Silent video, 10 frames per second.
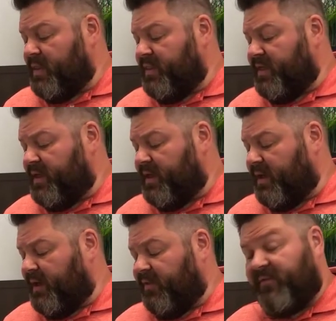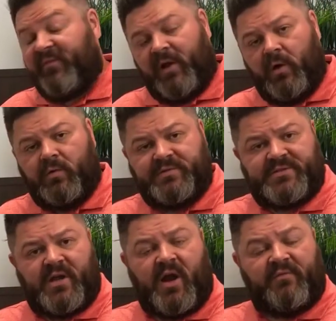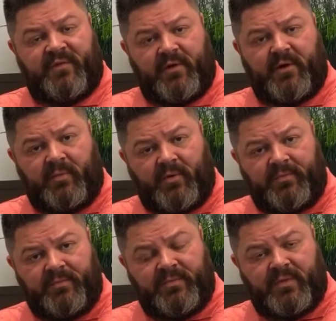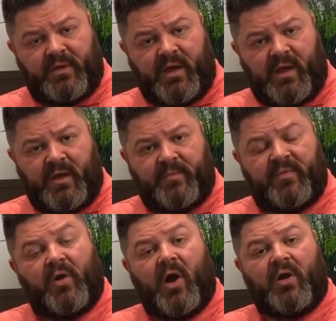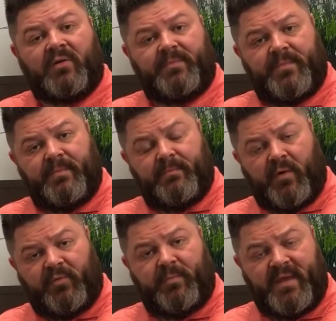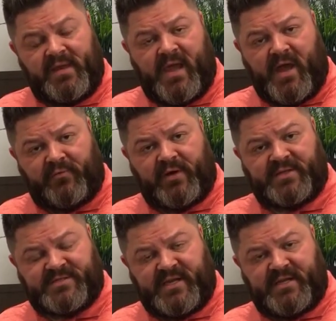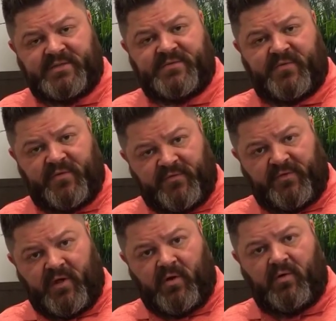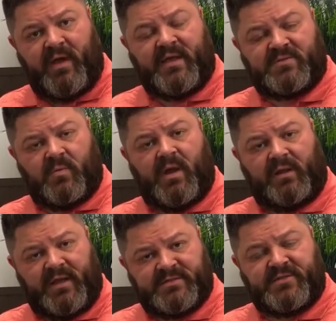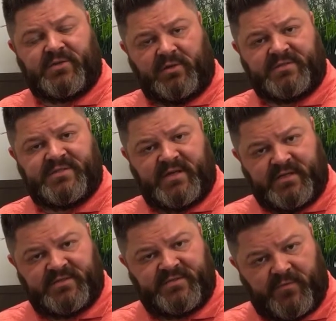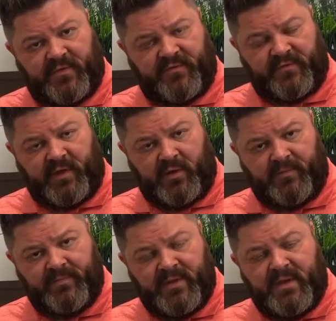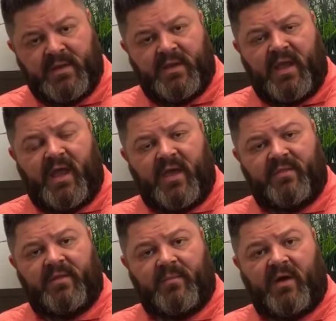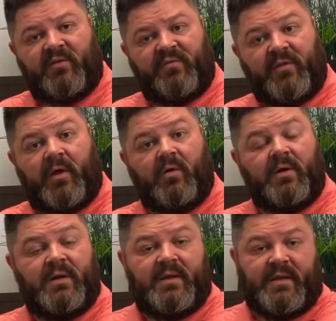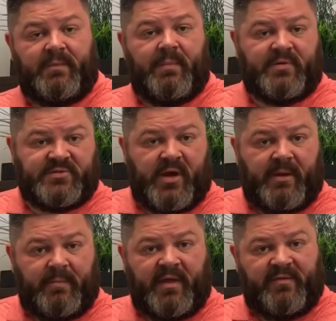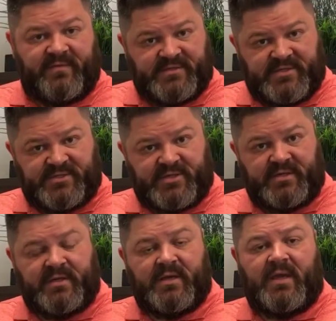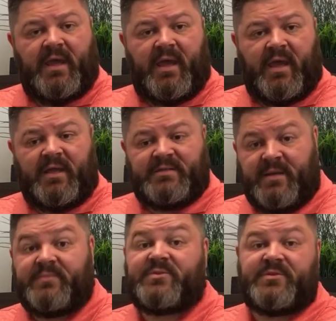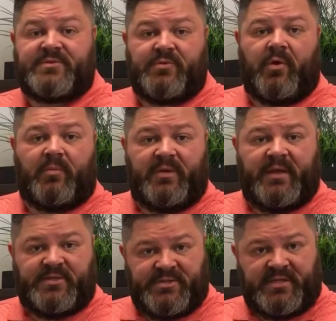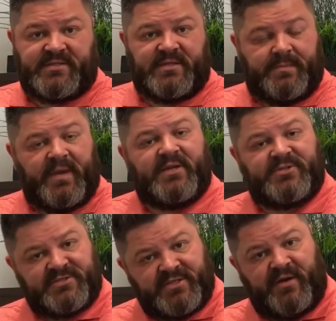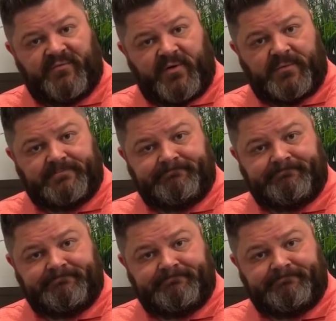The flows are variable. There are both pediatric settings for the flow as well as adult settings for the flow. And the amount of flow can be prescribed by the physician, and temperature is normally adjusted to patient's comfort.